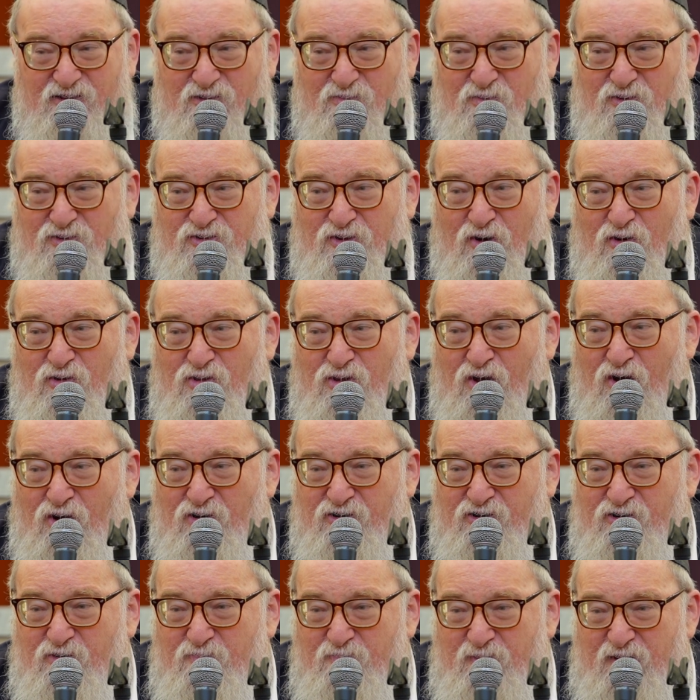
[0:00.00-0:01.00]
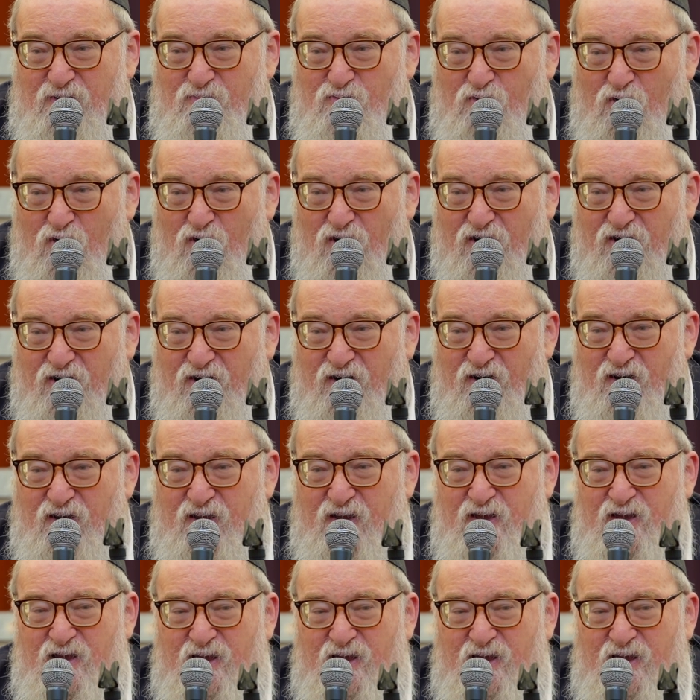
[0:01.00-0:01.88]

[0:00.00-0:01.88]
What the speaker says: there will no longer be war,